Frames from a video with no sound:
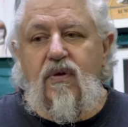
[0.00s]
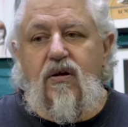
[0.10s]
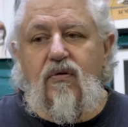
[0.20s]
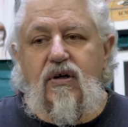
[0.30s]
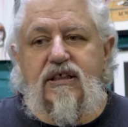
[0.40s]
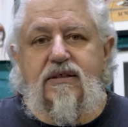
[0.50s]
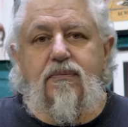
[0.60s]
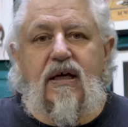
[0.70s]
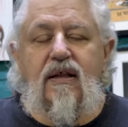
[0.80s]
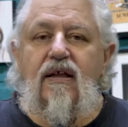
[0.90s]
The reason
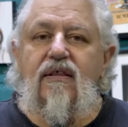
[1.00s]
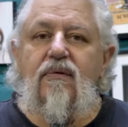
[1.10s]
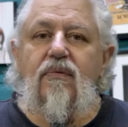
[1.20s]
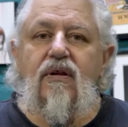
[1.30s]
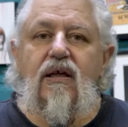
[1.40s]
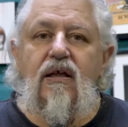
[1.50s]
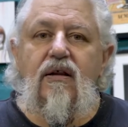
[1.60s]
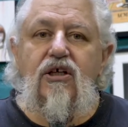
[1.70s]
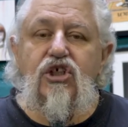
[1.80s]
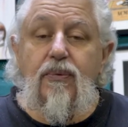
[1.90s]
being that
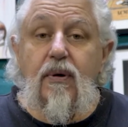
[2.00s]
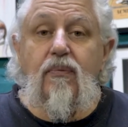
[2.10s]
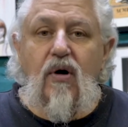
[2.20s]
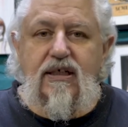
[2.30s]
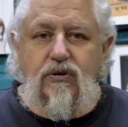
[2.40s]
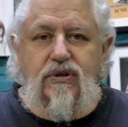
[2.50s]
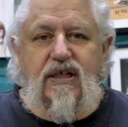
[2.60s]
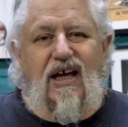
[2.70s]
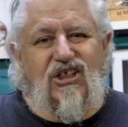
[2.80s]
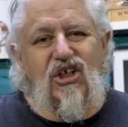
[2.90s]
the shipping price was
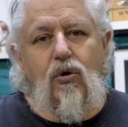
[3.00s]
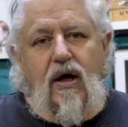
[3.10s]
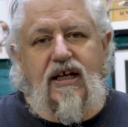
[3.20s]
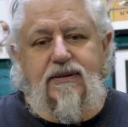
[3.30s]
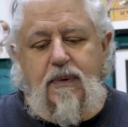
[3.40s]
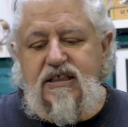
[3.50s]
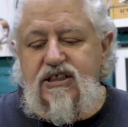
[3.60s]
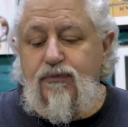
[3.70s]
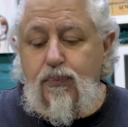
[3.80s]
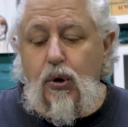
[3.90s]
actually quite
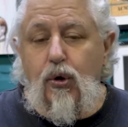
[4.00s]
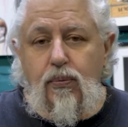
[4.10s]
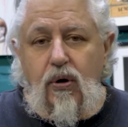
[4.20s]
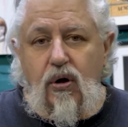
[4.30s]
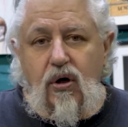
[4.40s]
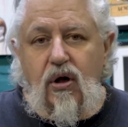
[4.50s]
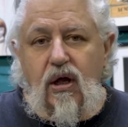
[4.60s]
expensive per book.